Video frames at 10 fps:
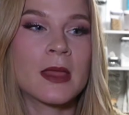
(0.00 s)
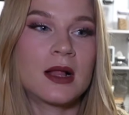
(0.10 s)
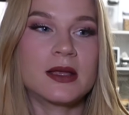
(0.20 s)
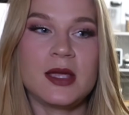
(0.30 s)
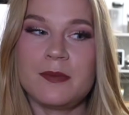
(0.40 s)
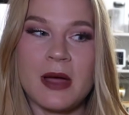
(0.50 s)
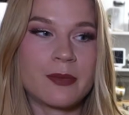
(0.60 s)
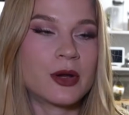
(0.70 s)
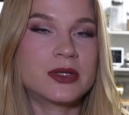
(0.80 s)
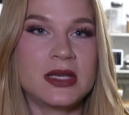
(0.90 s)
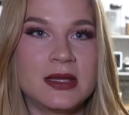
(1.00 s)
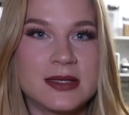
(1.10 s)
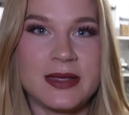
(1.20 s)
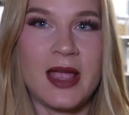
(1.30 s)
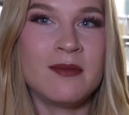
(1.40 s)
I'll keep my protein the
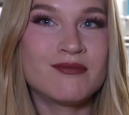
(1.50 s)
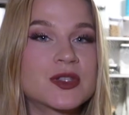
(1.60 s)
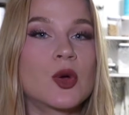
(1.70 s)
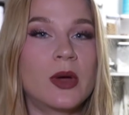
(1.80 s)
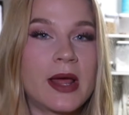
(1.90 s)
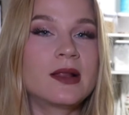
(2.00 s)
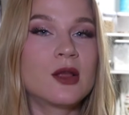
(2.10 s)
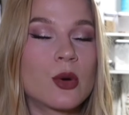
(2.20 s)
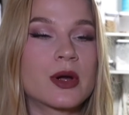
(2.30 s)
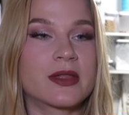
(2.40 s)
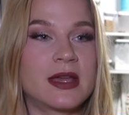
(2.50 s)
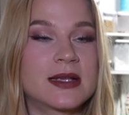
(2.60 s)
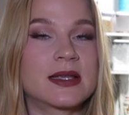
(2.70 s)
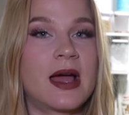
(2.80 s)
same, so when I lower things,